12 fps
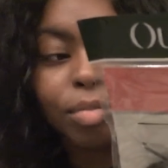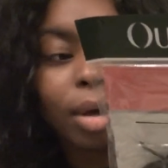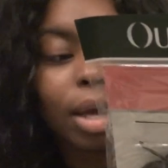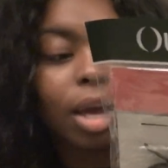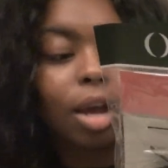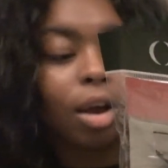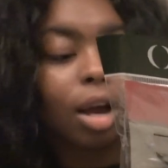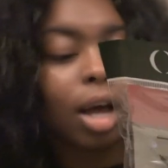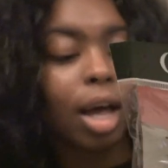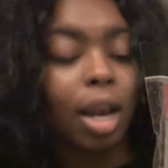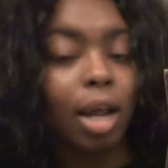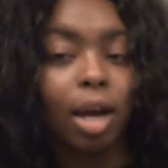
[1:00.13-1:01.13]
to my hair
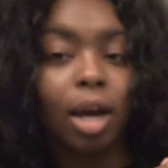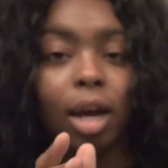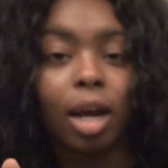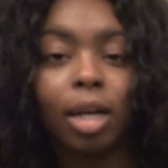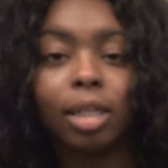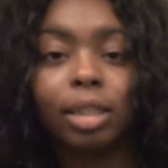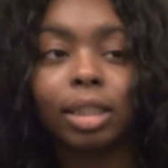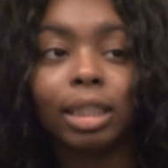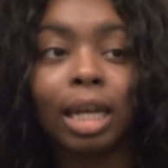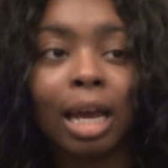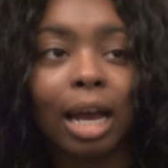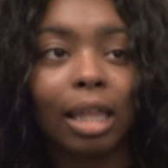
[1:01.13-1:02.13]
color.
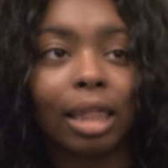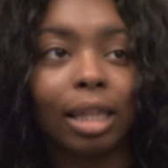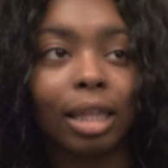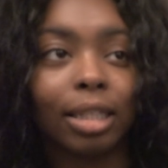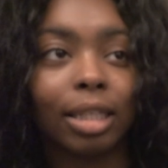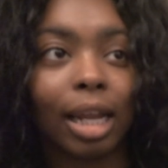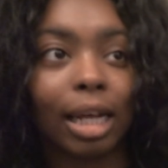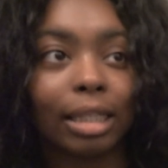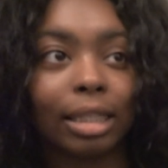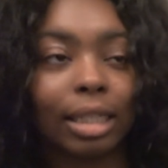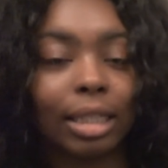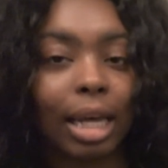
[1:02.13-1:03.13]
I think these are like
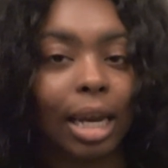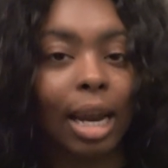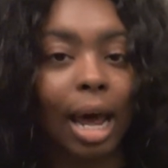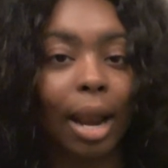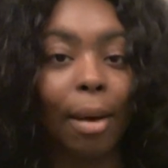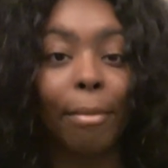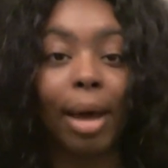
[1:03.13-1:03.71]
$6.99 a